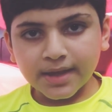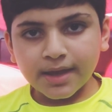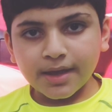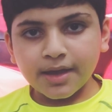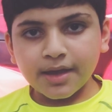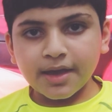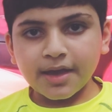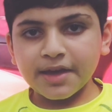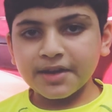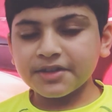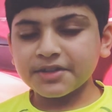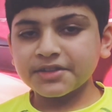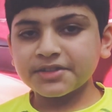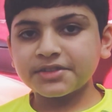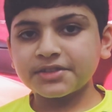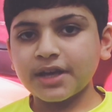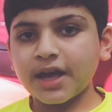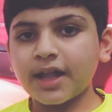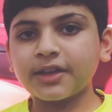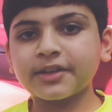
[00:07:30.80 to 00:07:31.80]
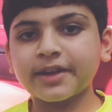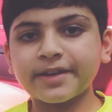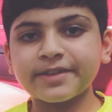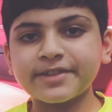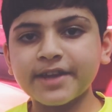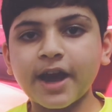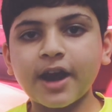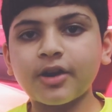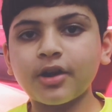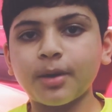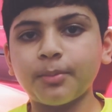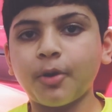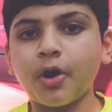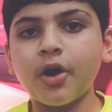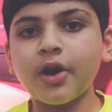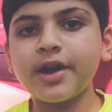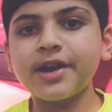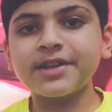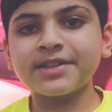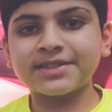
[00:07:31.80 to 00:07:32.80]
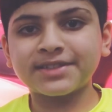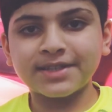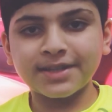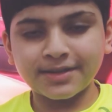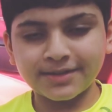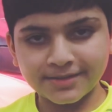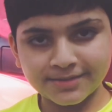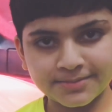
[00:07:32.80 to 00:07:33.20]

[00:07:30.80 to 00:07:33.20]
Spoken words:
it is Alcantara, boys.